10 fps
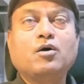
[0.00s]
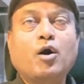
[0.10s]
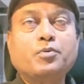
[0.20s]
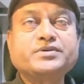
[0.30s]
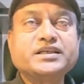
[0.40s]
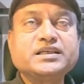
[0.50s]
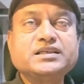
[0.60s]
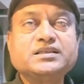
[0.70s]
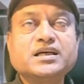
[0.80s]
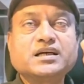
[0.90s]

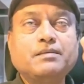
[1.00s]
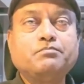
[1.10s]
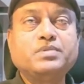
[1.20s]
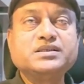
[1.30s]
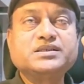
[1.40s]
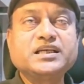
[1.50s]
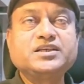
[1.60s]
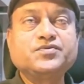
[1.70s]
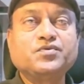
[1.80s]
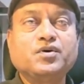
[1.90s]
Offsetting is the
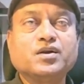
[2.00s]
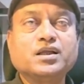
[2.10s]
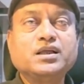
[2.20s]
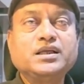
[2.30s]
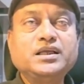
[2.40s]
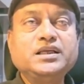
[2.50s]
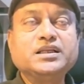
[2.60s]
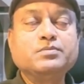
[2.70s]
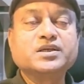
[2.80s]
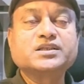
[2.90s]
compensate for
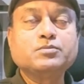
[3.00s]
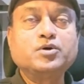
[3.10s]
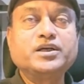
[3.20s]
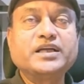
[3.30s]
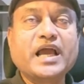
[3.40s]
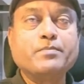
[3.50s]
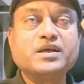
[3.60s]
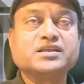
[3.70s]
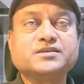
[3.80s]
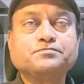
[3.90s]
irreversible
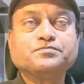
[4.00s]
damage.